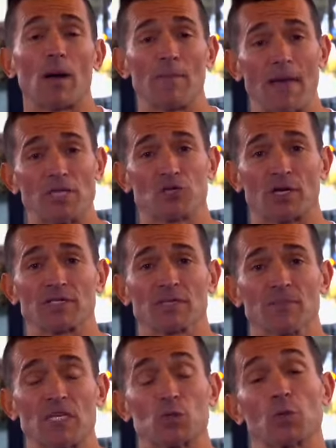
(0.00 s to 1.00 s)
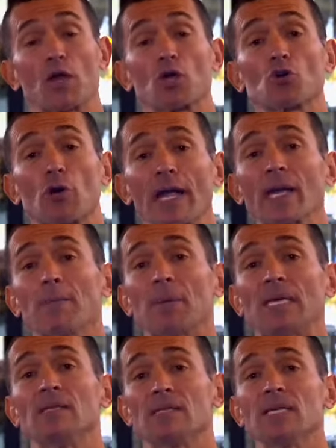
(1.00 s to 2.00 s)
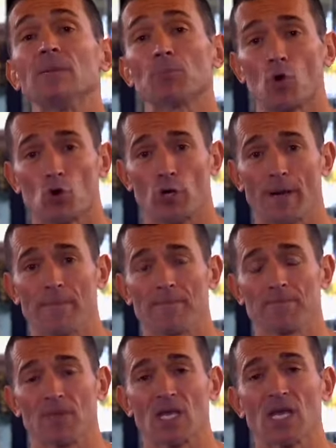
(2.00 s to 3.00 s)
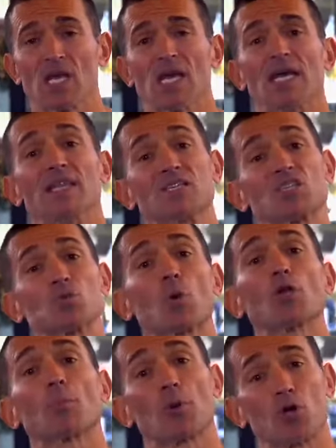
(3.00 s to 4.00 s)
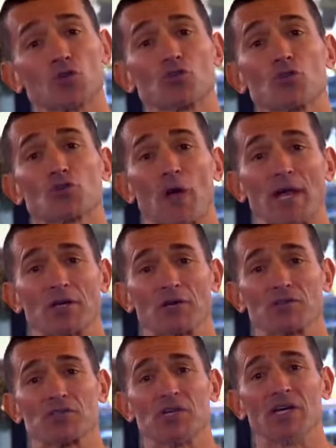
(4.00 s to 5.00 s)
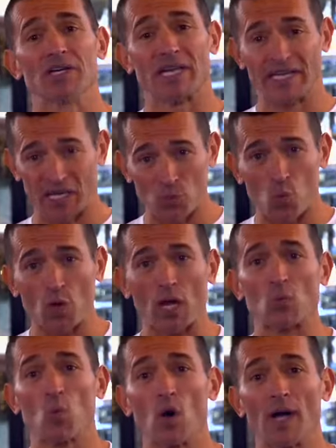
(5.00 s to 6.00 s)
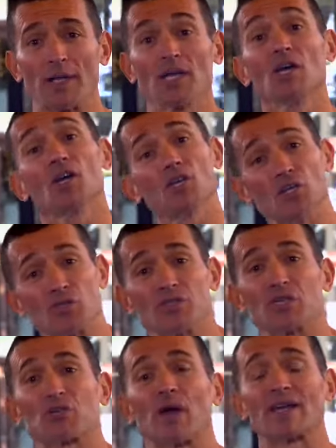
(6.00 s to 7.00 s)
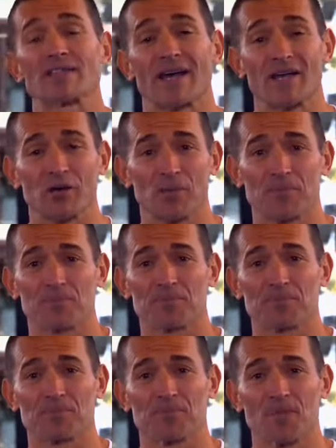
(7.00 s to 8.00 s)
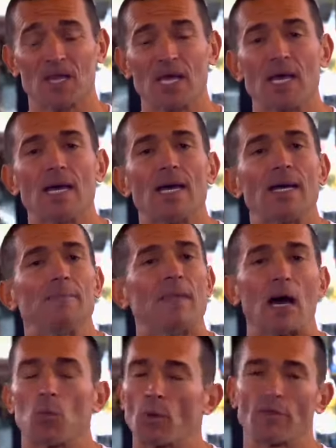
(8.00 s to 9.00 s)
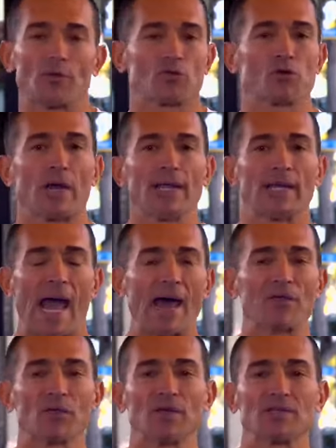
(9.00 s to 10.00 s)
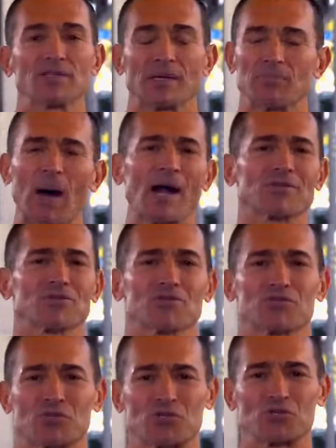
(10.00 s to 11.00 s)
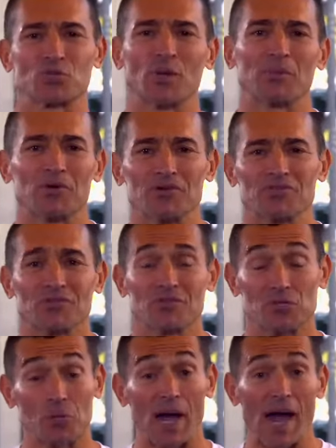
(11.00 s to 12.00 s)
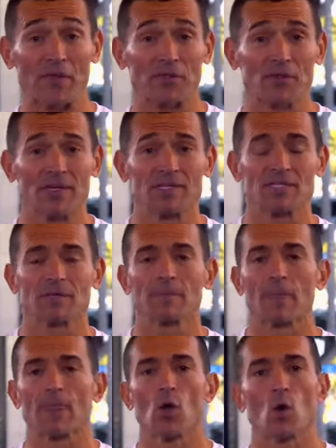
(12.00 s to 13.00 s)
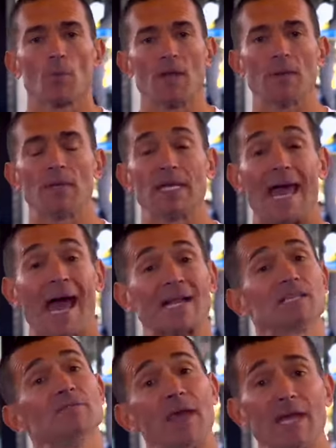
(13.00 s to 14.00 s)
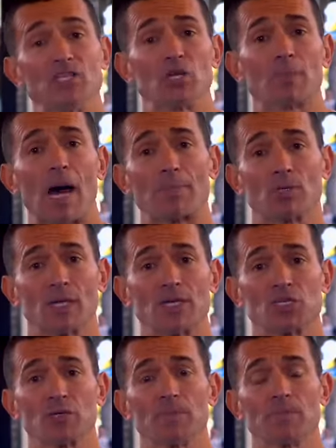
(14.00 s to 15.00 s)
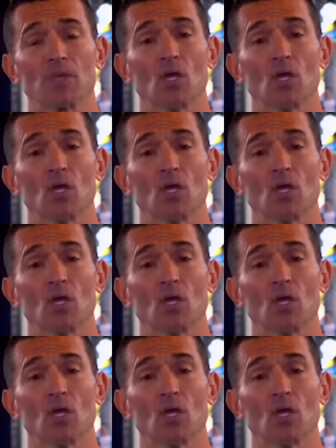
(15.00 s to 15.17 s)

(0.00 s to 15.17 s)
by Matrix is with our KRANK PT program. This is where your personal trainers can get one-on-one using the KRANKcycle. Now, whether they're training athletes like boxers or swimmers or triathletes, or maybe an active aging population,